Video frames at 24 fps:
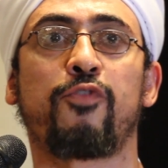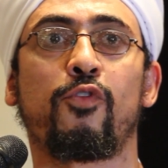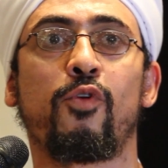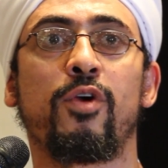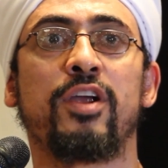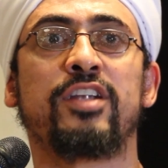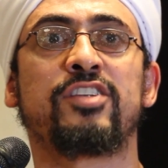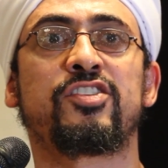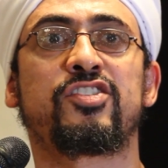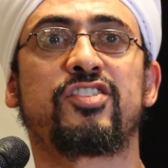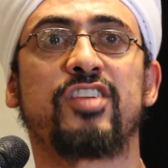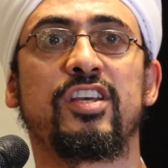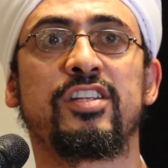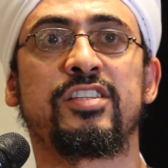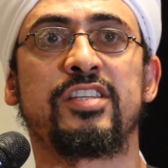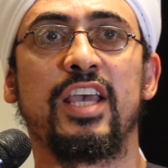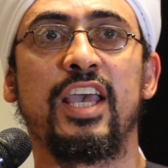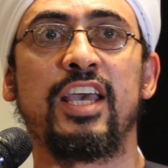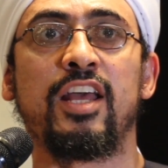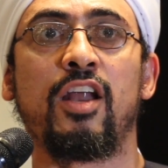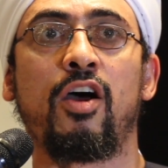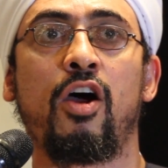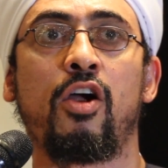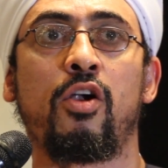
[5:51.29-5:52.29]
for instance,
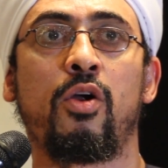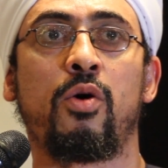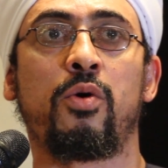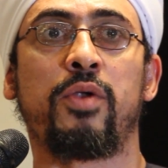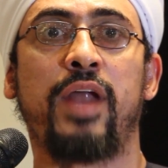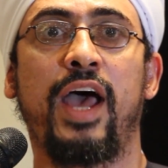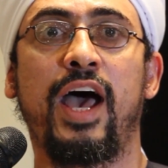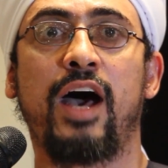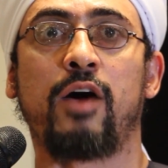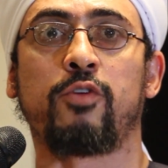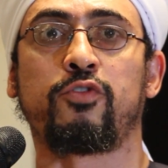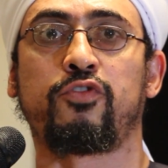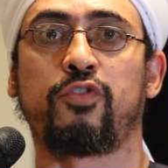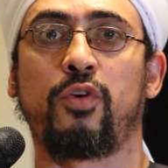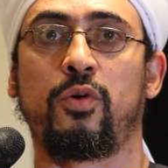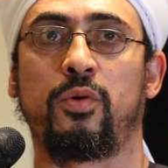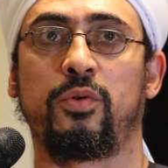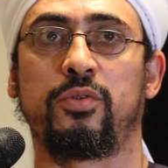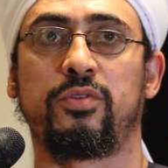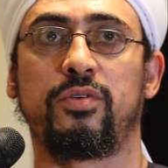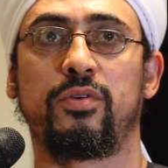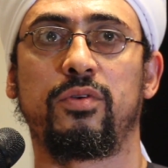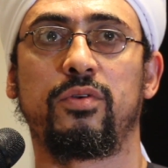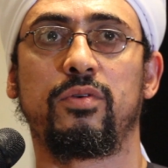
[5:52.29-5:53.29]
in our own
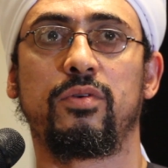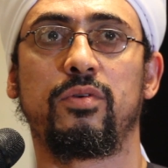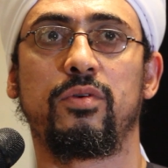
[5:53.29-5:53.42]
household.